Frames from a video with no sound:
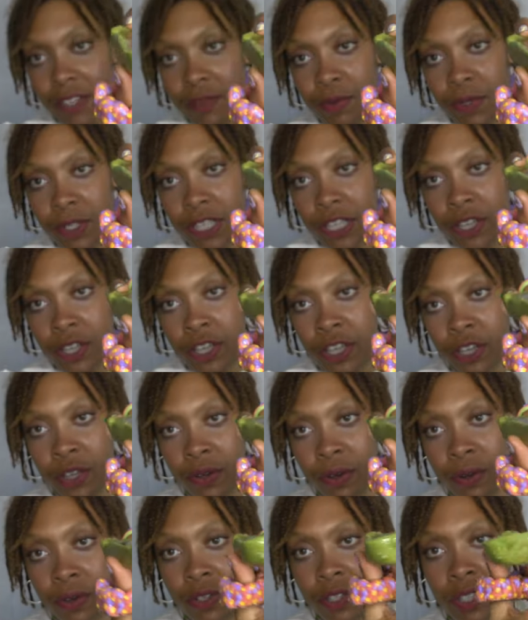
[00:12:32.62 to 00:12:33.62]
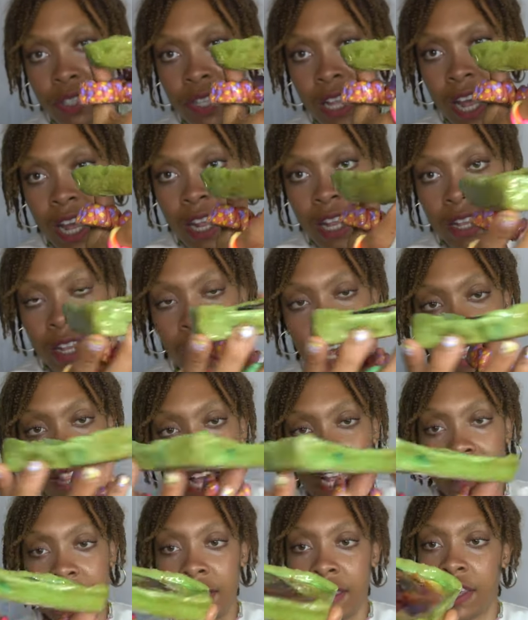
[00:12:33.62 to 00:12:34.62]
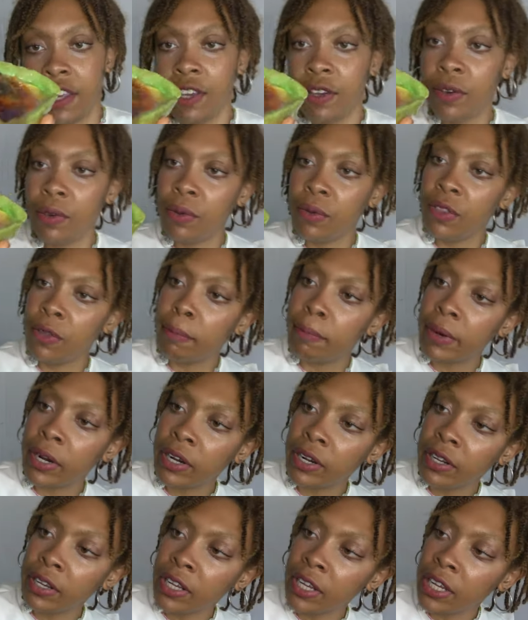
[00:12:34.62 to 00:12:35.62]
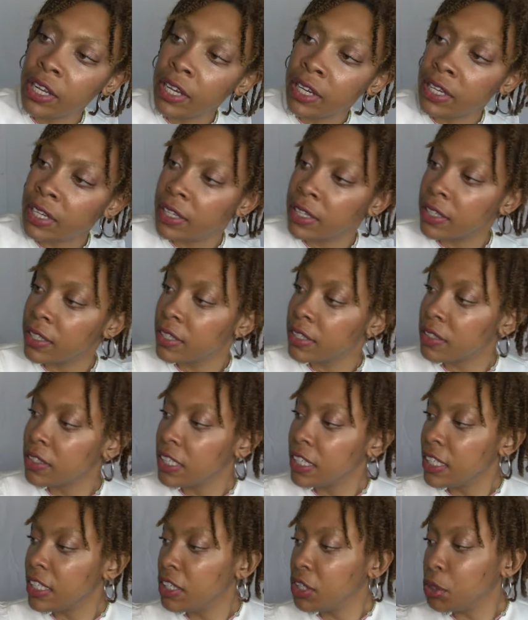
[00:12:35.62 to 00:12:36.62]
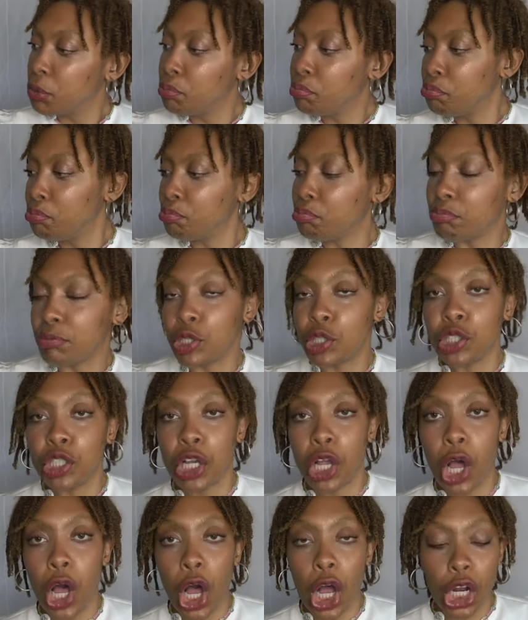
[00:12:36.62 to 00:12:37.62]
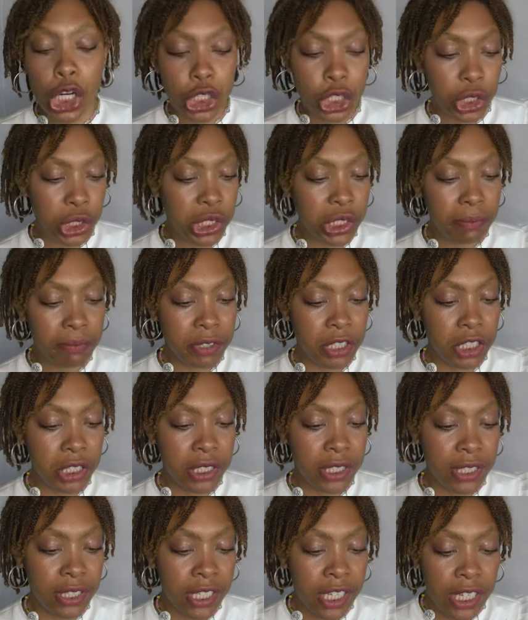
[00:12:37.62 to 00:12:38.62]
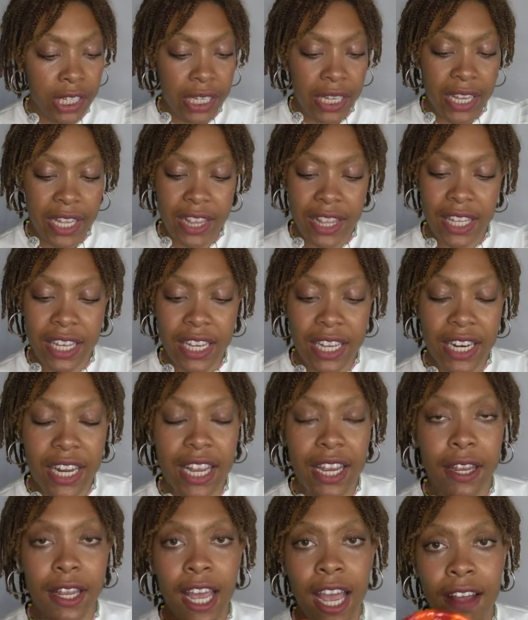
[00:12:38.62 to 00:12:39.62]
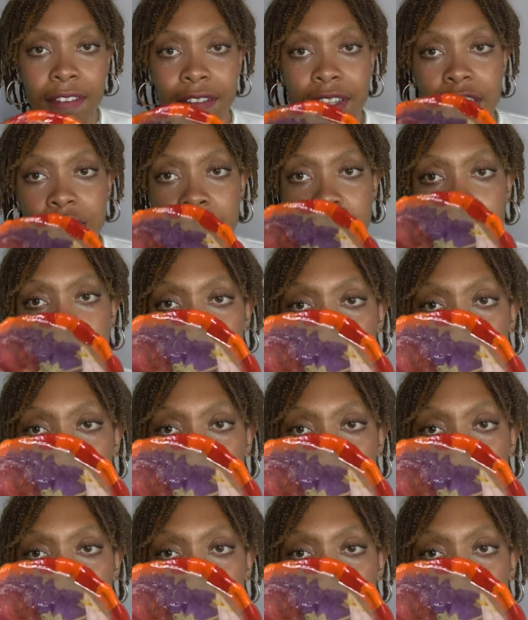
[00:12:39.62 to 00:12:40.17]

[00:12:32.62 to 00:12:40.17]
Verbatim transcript: it's really cute that I like the hue, the burned look. Hmm, looks like art or something. And then I have this